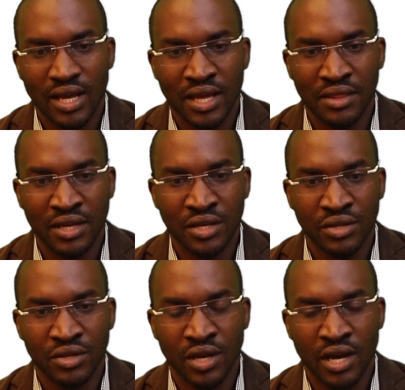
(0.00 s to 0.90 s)
and
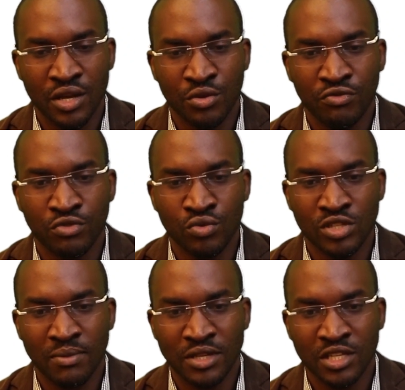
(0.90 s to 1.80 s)
then you have to do
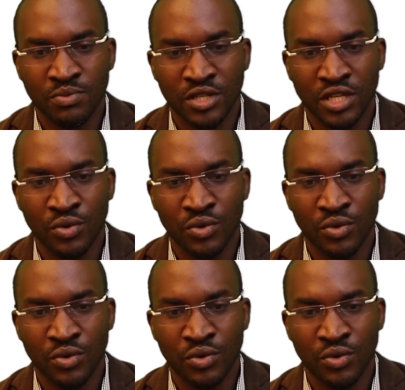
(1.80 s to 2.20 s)
some adjustment here.